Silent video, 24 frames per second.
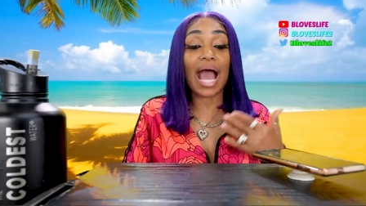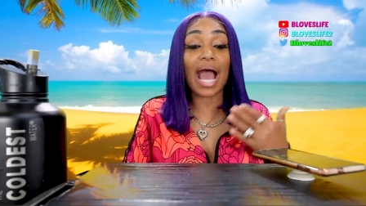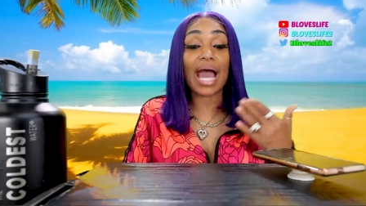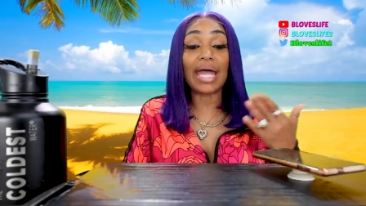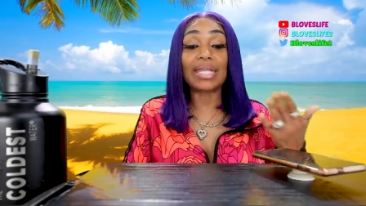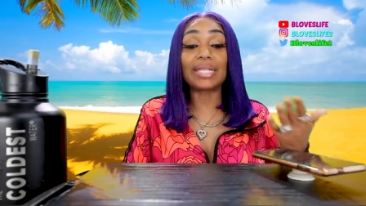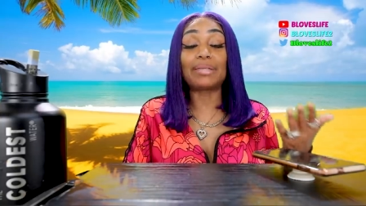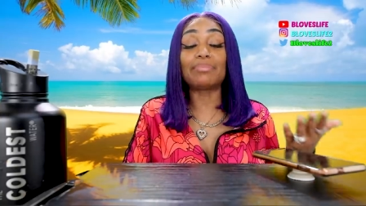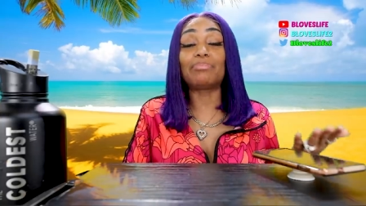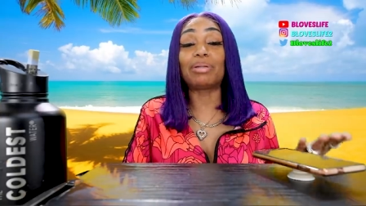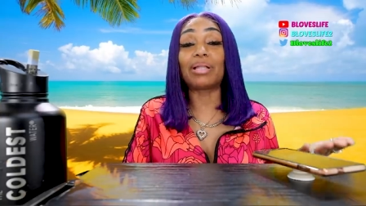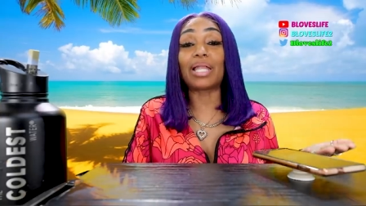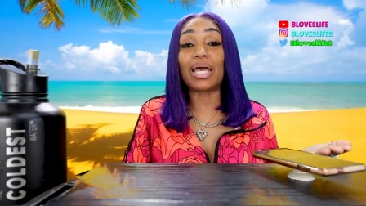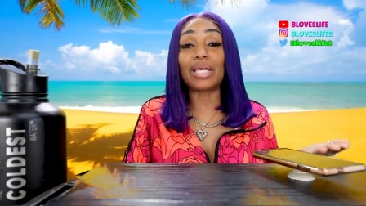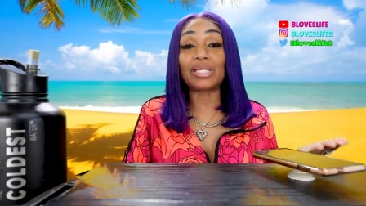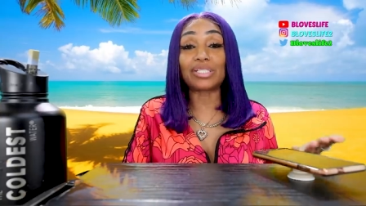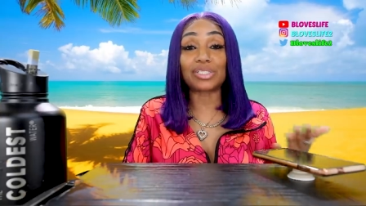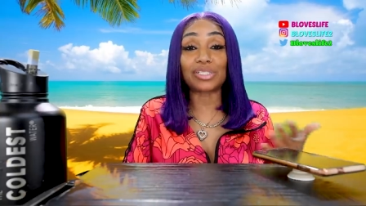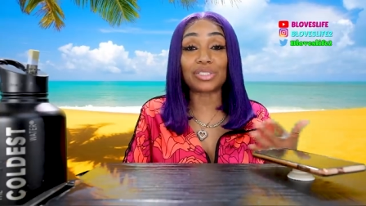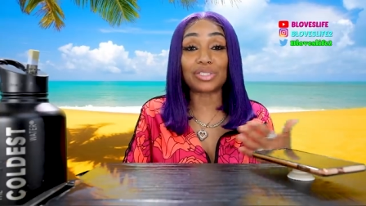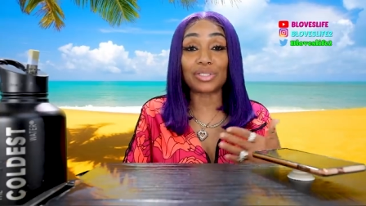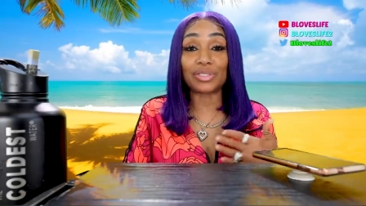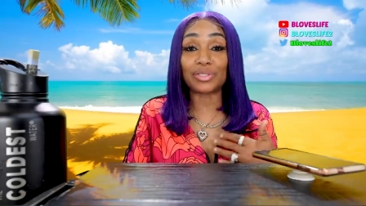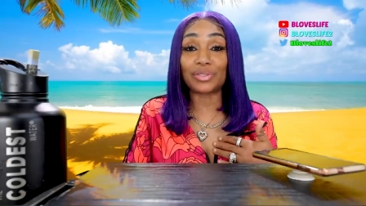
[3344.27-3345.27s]
I didn't
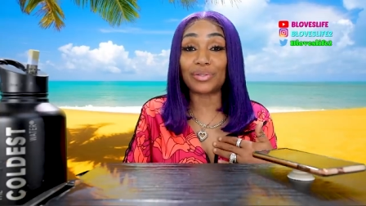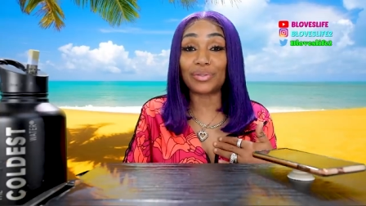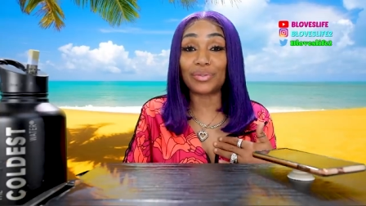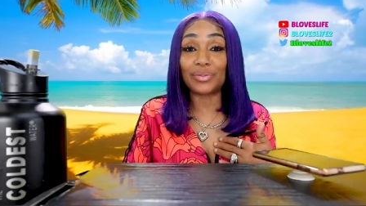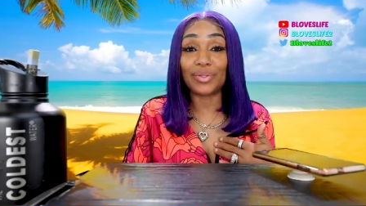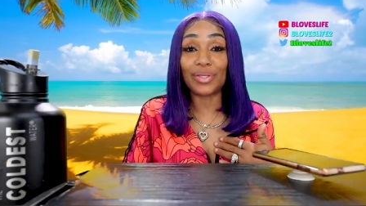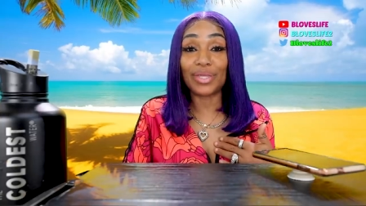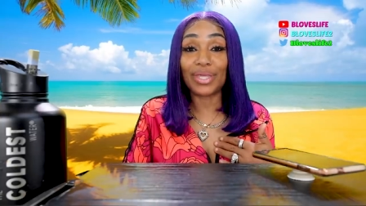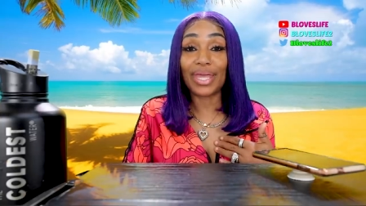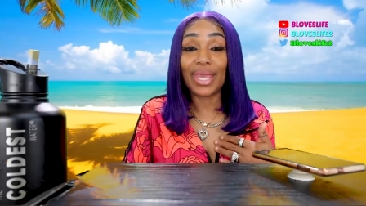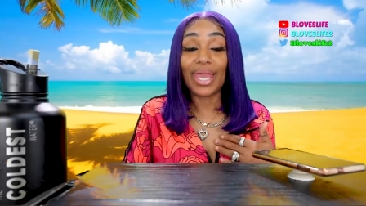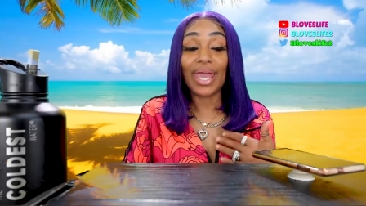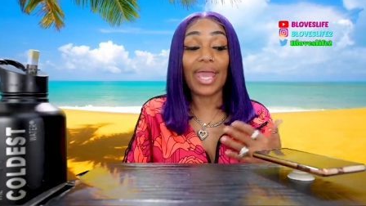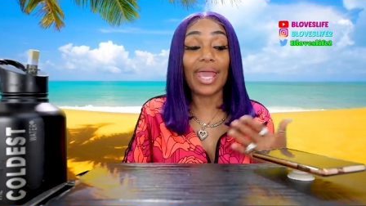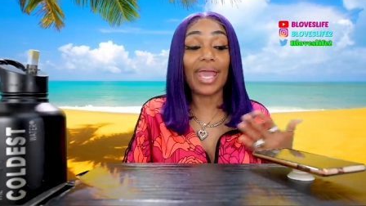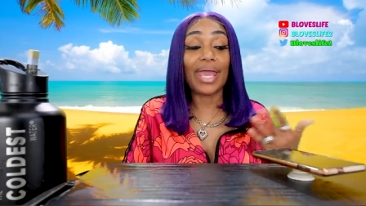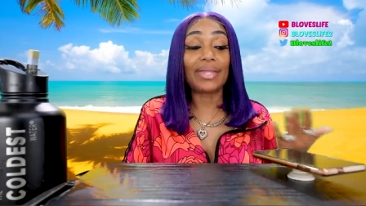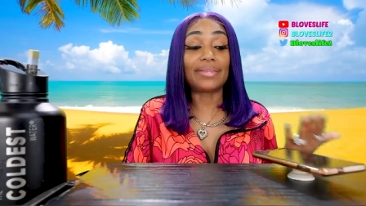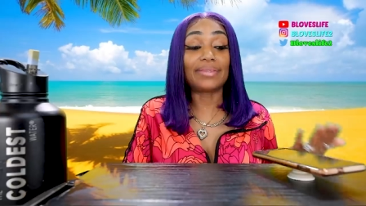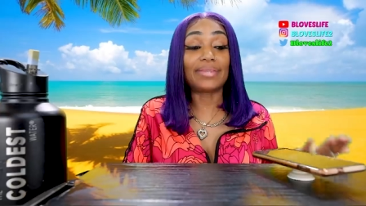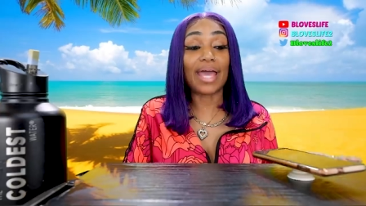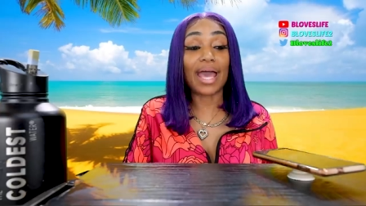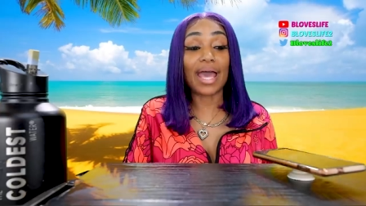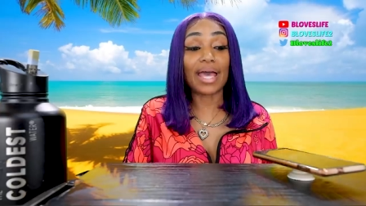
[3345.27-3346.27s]
bless you
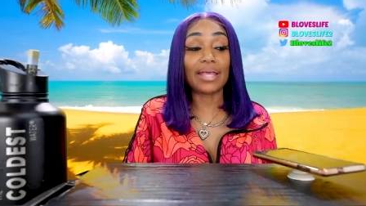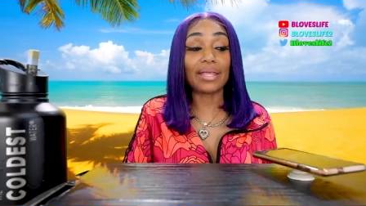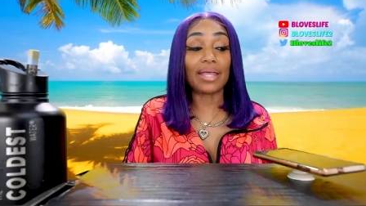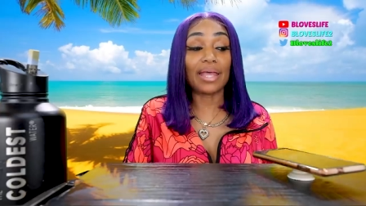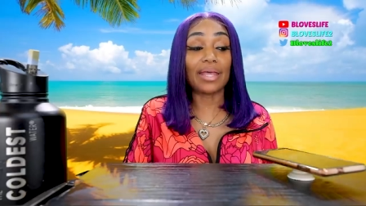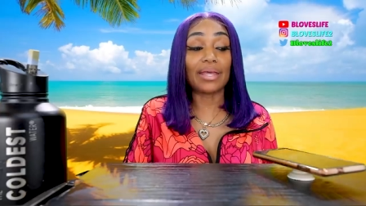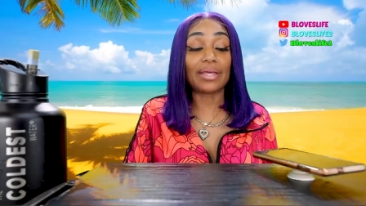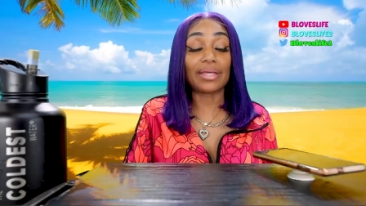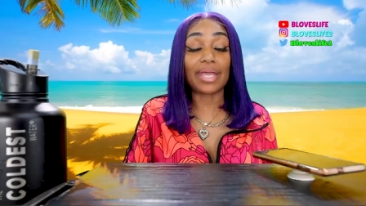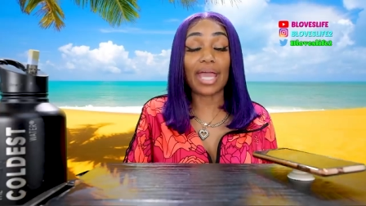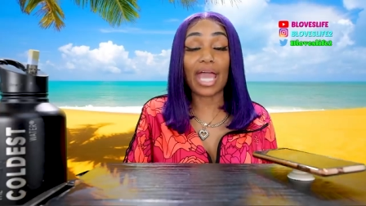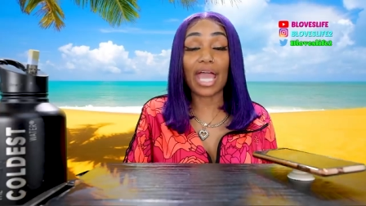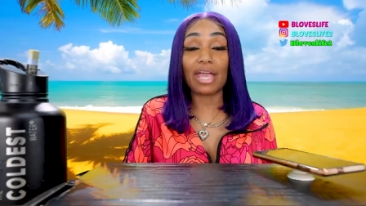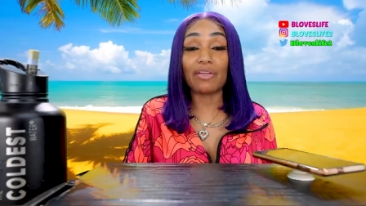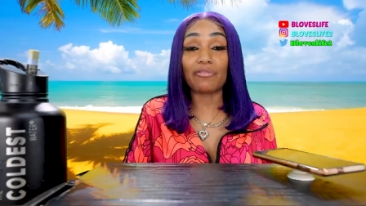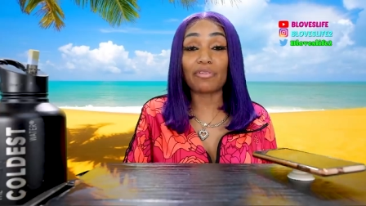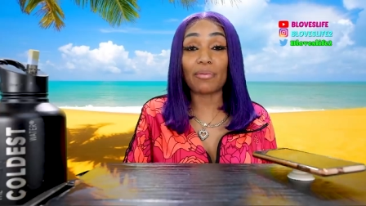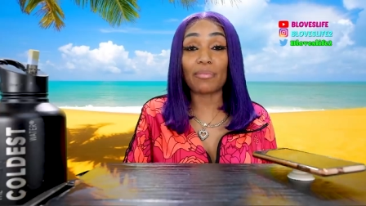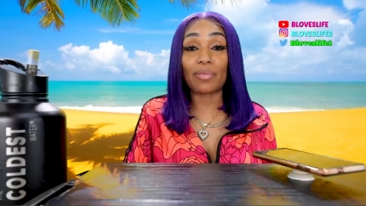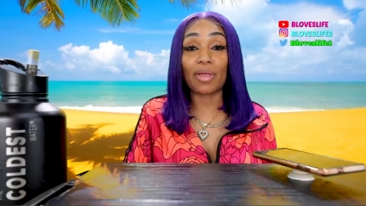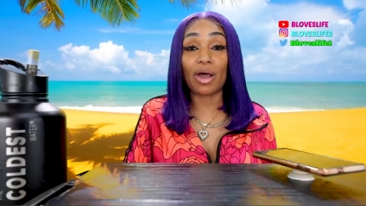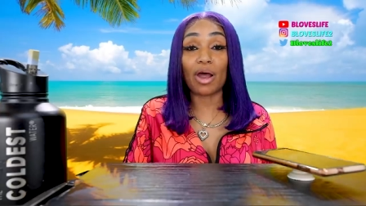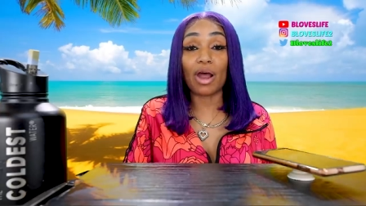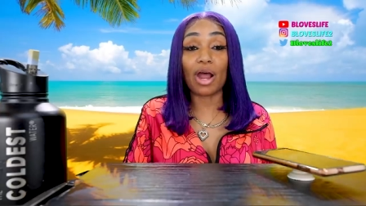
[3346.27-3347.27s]
and that it came
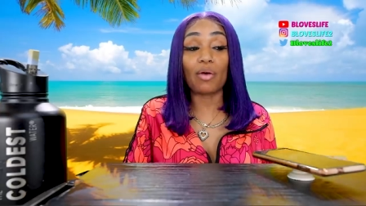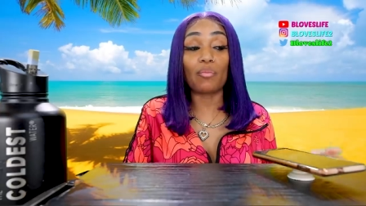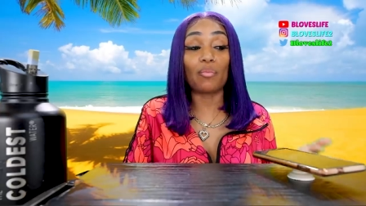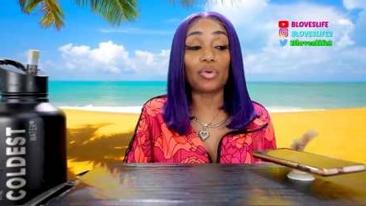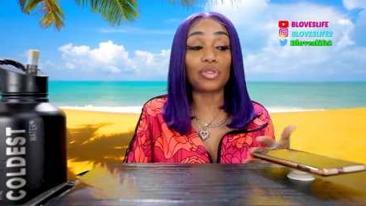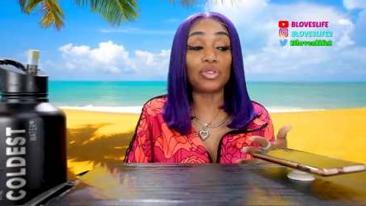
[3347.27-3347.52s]
from the heart.